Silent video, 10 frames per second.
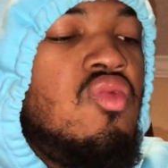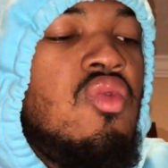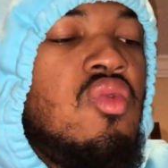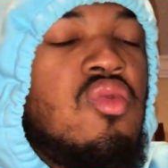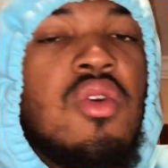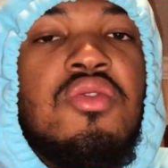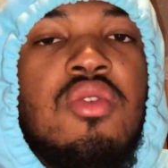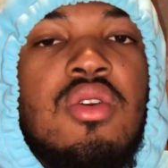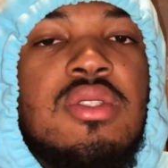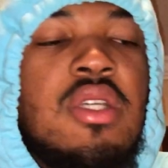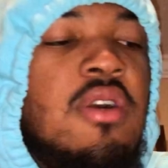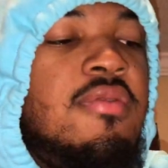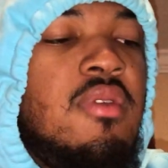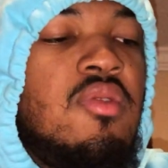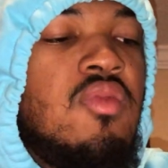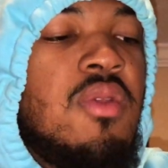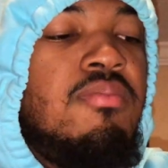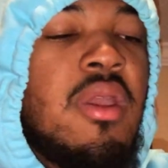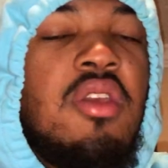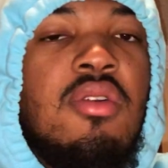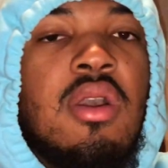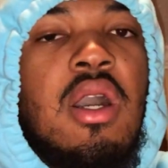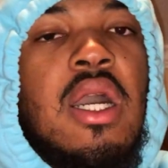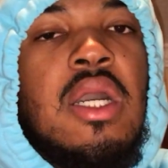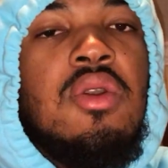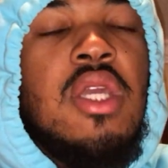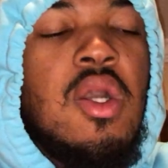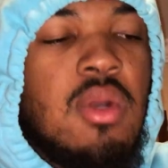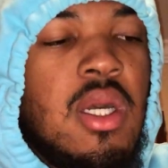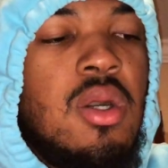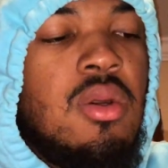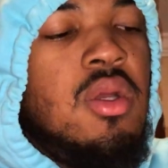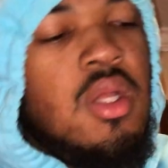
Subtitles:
run through your stuff, breaking your car, who you gonna call?